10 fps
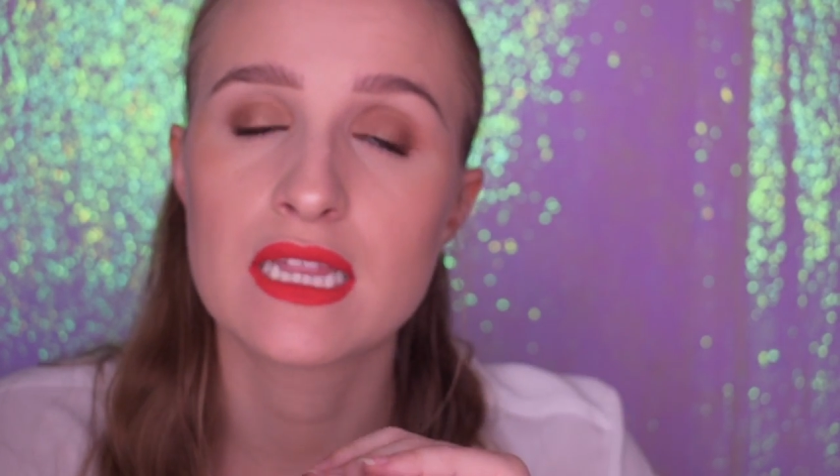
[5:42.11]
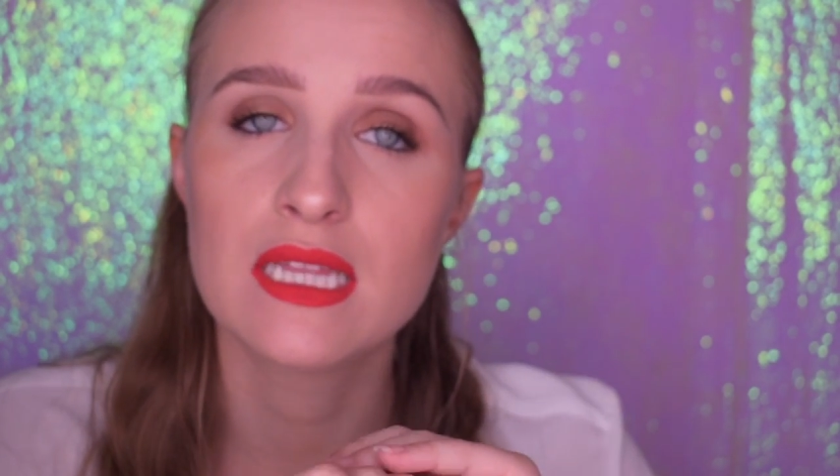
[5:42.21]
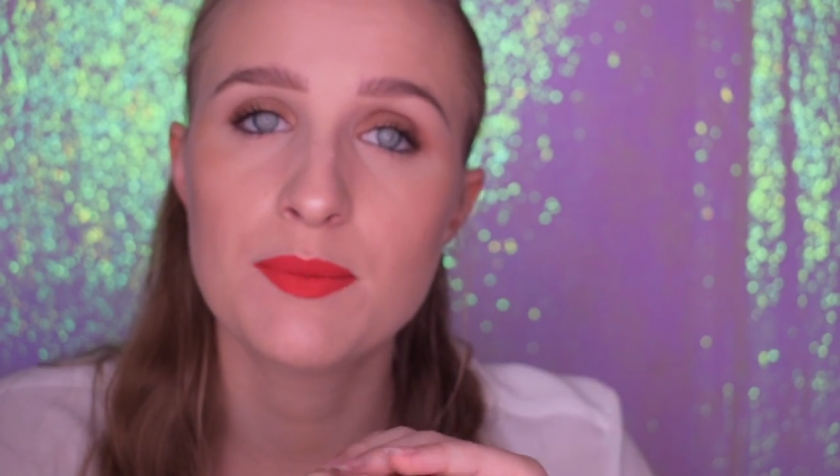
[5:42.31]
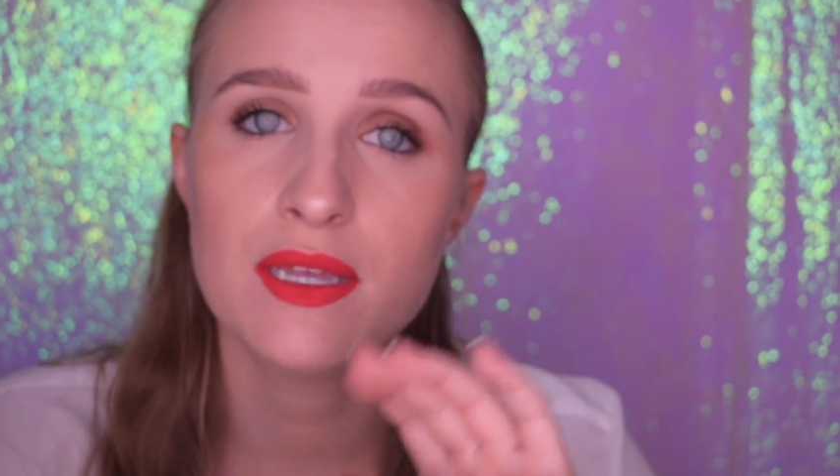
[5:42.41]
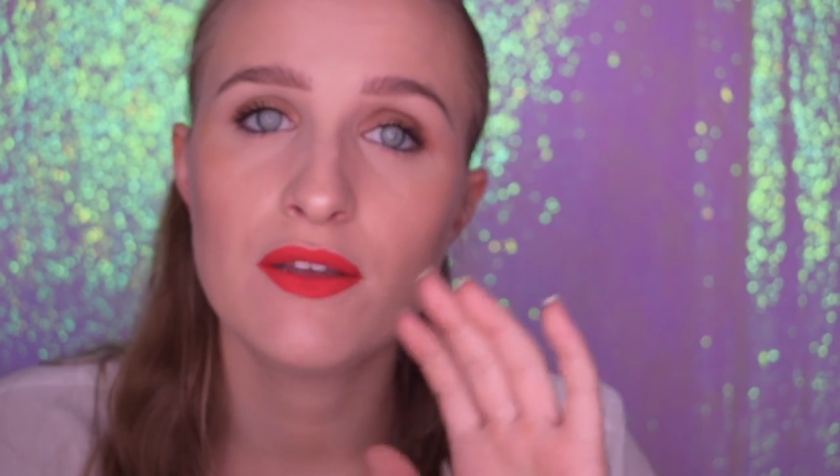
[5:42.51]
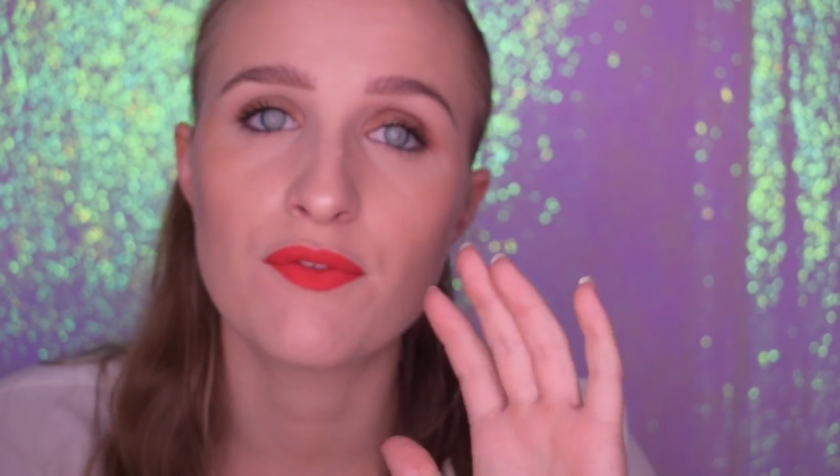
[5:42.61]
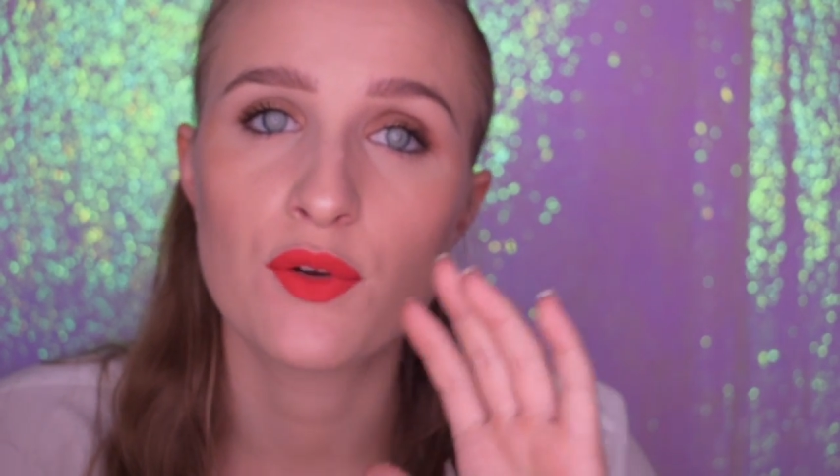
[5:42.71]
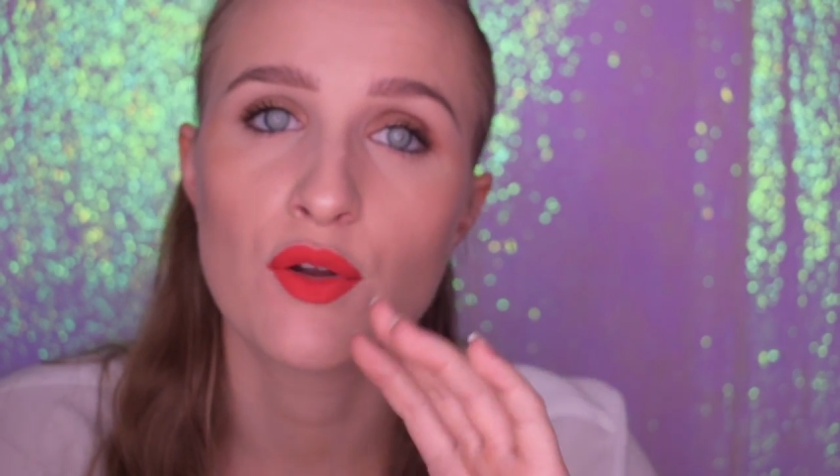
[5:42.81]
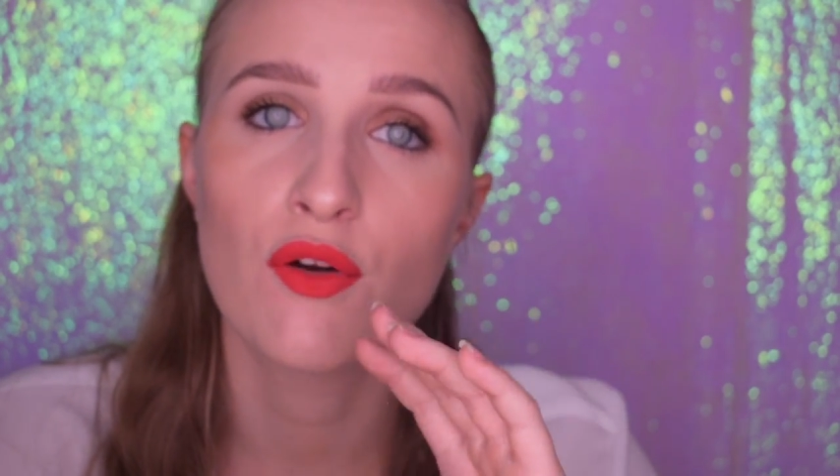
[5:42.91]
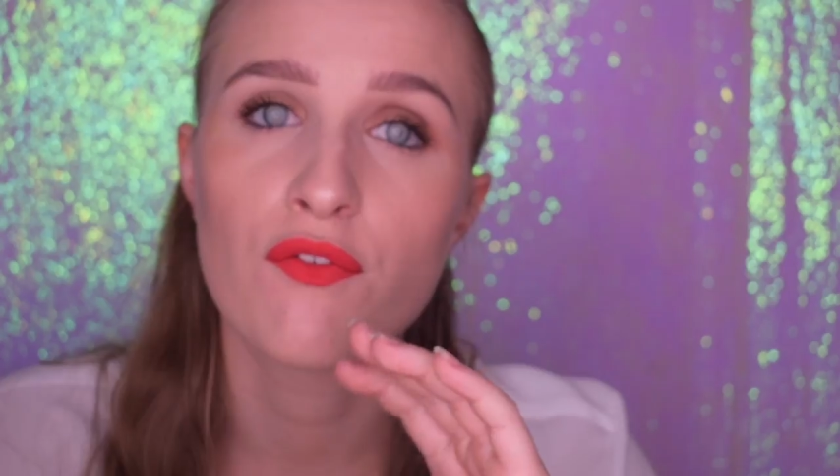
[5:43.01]
Lippie
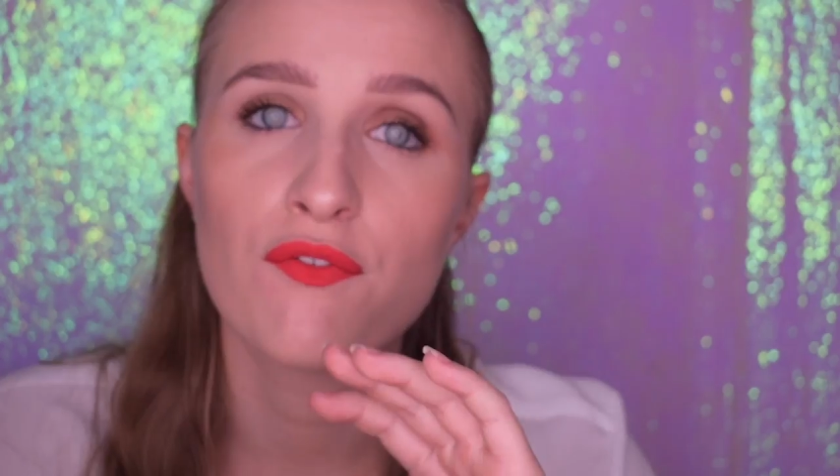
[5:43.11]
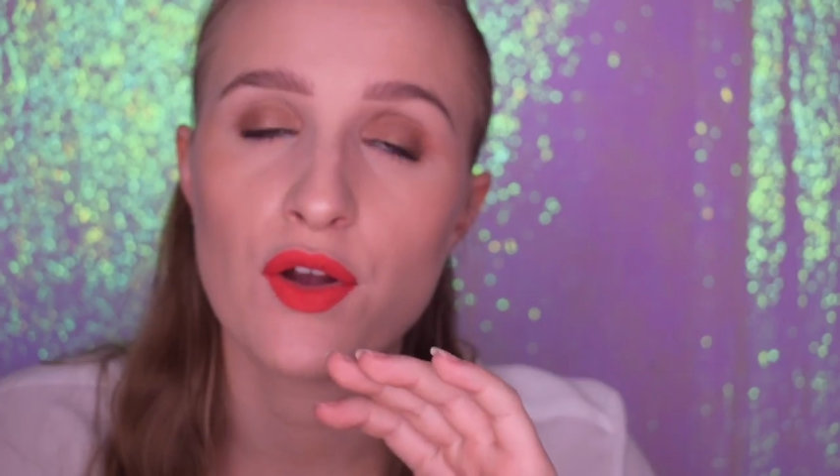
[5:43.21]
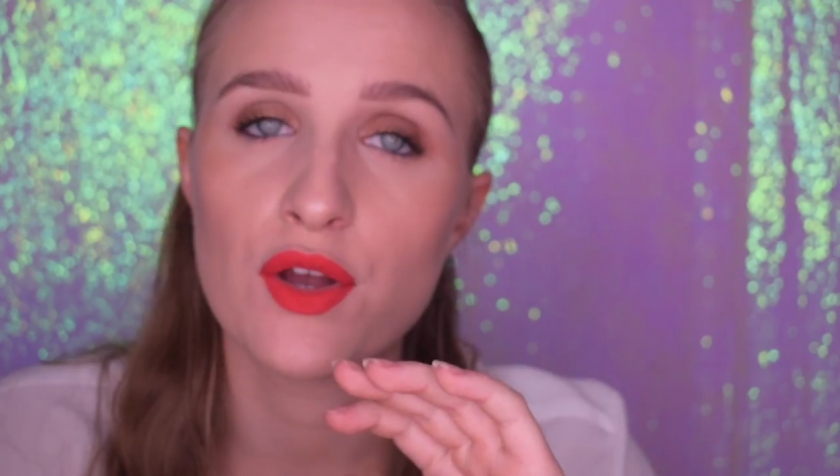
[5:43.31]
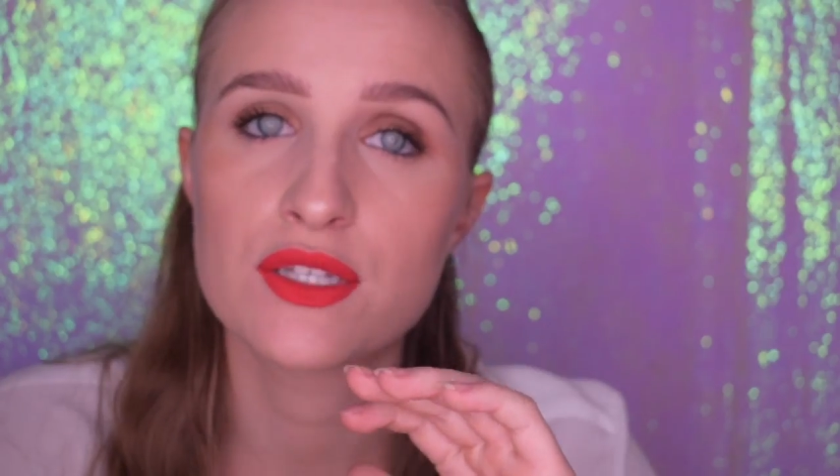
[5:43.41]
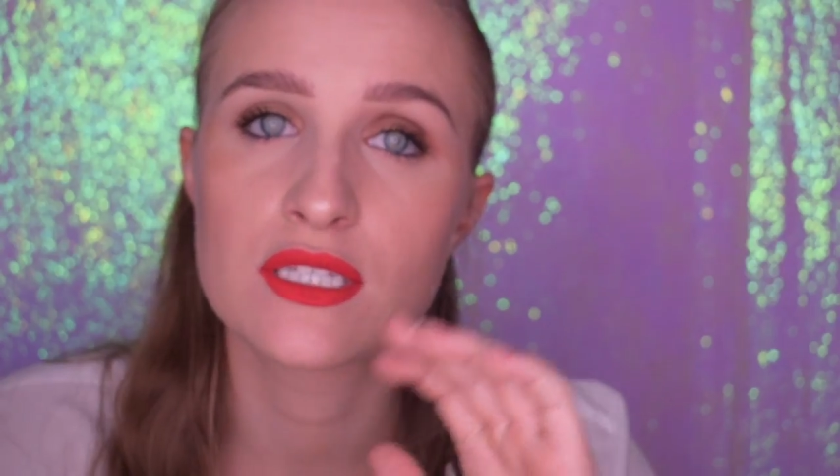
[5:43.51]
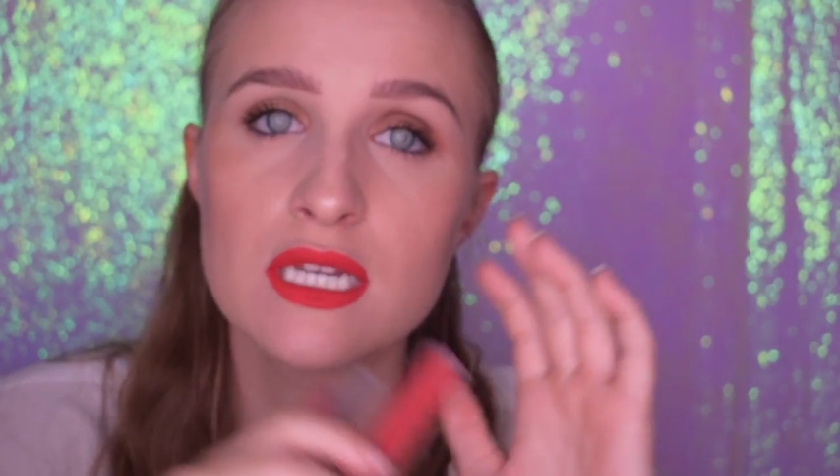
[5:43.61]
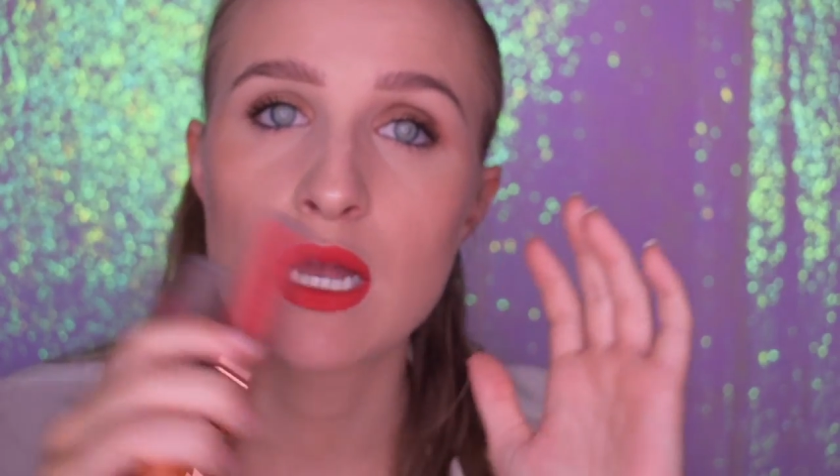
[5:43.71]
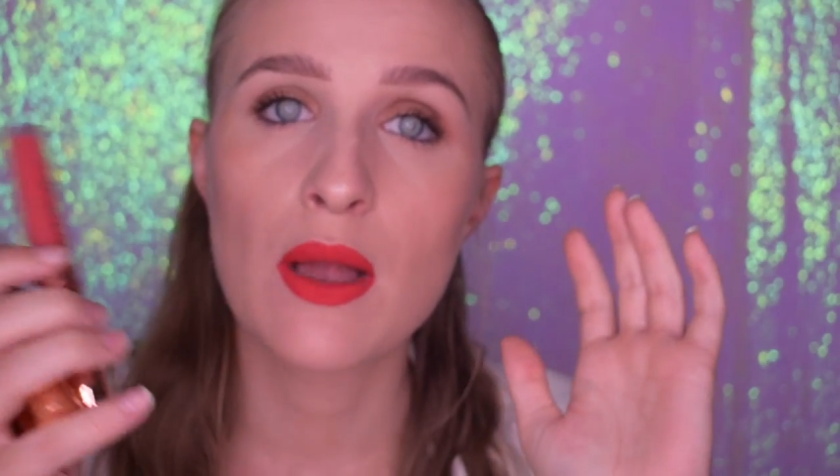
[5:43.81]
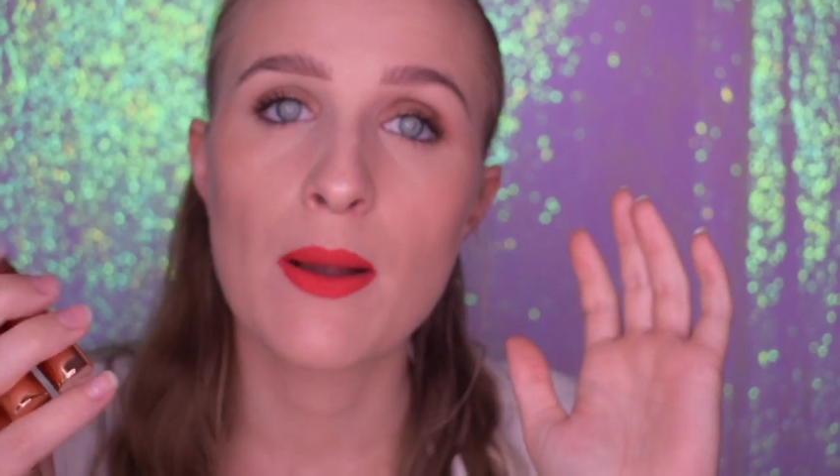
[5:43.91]
for your first